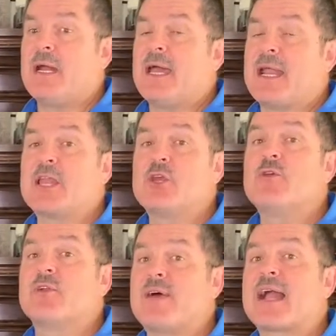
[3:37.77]
And I knew that
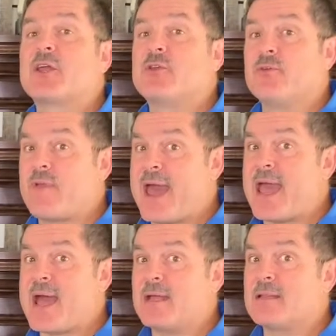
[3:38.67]
if I could do
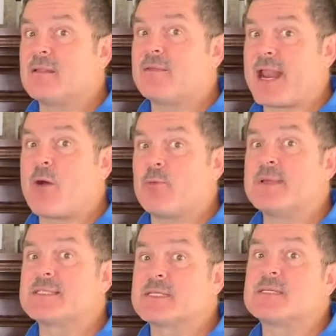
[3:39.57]
that I would be
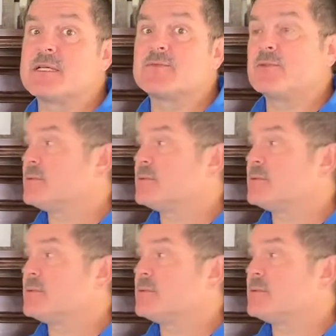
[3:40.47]
successful.